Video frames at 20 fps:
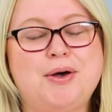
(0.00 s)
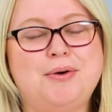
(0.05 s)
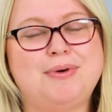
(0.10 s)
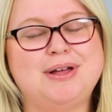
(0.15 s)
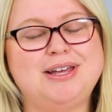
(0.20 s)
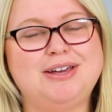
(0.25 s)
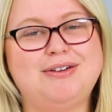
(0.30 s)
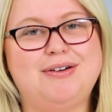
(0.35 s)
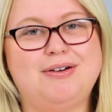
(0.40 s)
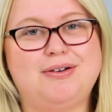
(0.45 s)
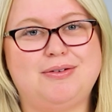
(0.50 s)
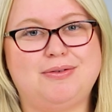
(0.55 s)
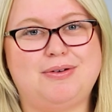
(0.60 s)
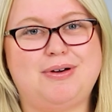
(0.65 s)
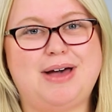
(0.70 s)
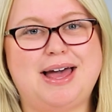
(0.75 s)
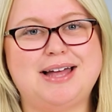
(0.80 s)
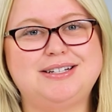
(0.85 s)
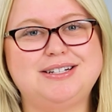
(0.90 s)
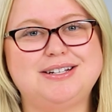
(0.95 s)
When you
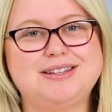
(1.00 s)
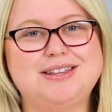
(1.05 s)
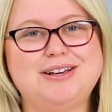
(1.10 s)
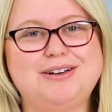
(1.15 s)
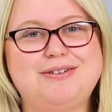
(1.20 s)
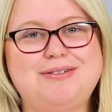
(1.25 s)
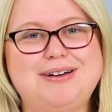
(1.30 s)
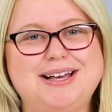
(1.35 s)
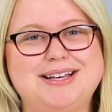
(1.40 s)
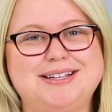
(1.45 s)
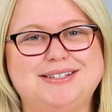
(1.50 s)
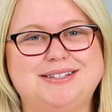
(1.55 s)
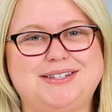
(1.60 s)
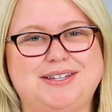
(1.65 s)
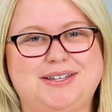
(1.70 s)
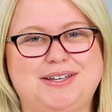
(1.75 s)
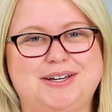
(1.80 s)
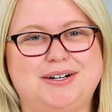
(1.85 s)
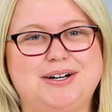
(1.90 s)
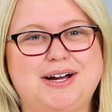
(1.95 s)
enter the quiz,
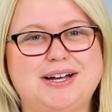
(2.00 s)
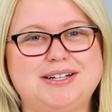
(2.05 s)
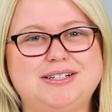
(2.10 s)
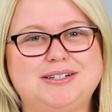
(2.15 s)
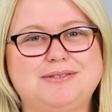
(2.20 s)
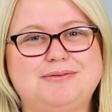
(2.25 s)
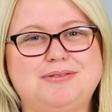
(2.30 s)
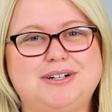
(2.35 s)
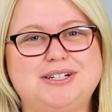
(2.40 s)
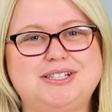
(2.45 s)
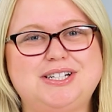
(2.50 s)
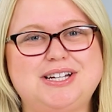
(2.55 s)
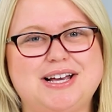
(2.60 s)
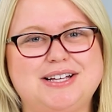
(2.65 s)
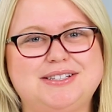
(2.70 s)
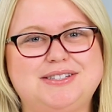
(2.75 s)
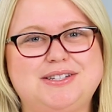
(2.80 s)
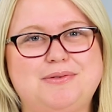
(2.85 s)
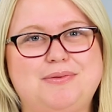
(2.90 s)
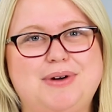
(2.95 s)
you're entered for a
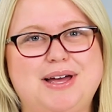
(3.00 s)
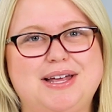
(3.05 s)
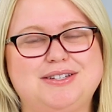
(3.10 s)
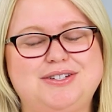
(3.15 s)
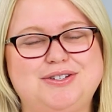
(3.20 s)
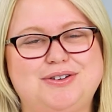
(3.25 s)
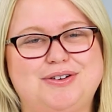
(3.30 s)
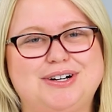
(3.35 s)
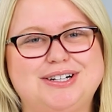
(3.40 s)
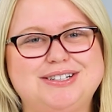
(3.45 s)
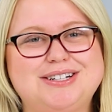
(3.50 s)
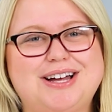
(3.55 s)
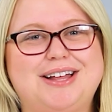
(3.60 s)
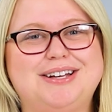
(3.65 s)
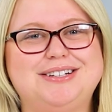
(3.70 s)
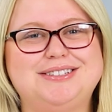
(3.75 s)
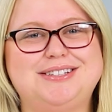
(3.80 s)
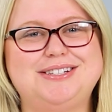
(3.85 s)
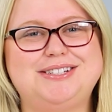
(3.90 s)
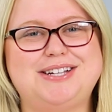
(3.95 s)
chance to win
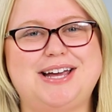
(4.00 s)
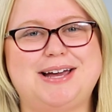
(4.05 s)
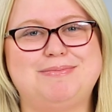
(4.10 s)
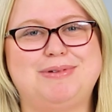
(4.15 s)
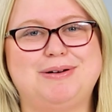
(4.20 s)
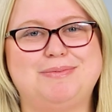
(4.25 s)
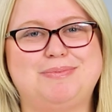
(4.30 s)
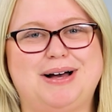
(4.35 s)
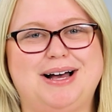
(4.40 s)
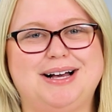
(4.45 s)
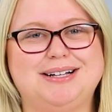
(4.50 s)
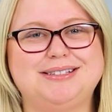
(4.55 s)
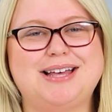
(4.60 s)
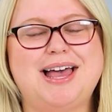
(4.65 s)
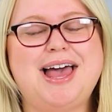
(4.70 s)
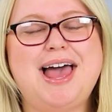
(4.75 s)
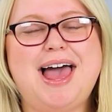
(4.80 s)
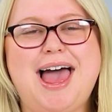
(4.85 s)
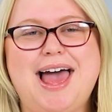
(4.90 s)
$200 in chamber bucks.